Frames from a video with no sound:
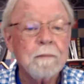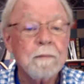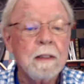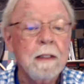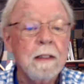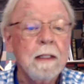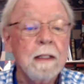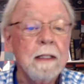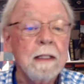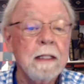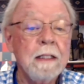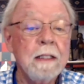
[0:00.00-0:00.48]

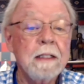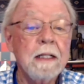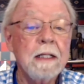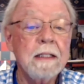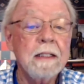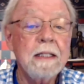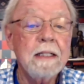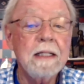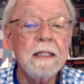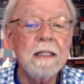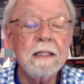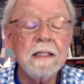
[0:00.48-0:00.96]

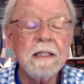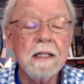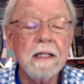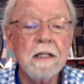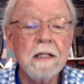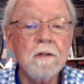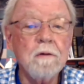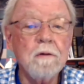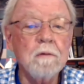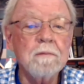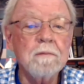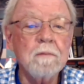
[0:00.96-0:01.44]
Diane,
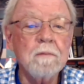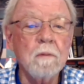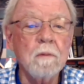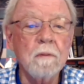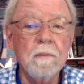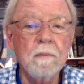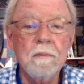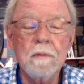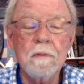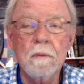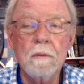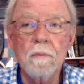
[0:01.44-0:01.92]
thank you for
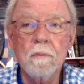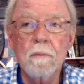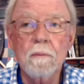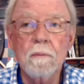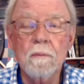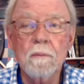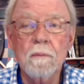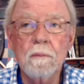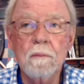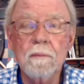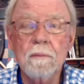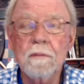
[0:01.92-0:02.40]
the
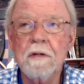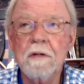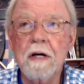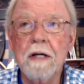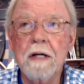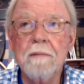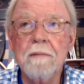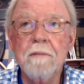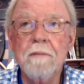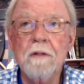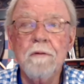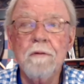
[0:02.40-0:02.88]

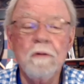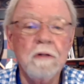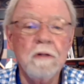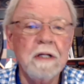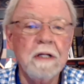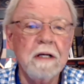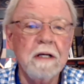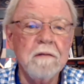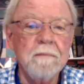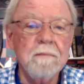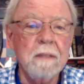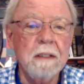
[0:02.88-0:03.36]
time that you
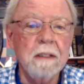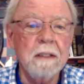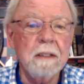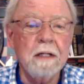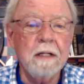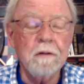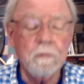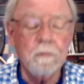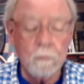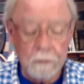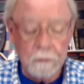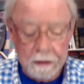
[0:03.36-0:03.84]
gave me
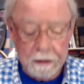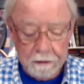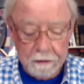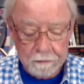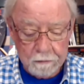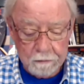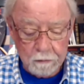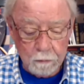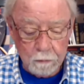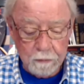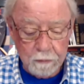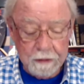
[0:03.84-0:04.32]
last week
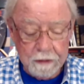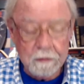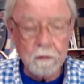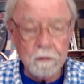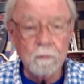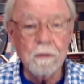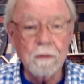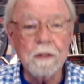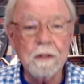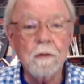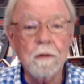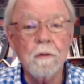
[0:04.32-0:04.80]
so we
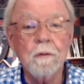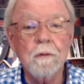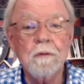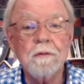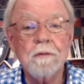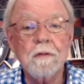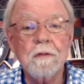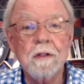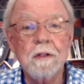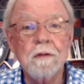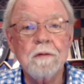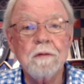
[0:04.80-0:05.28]
could rehearse
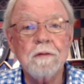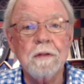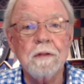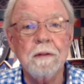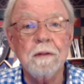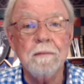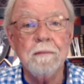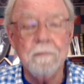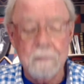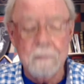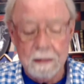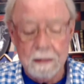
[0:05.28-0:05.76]
this and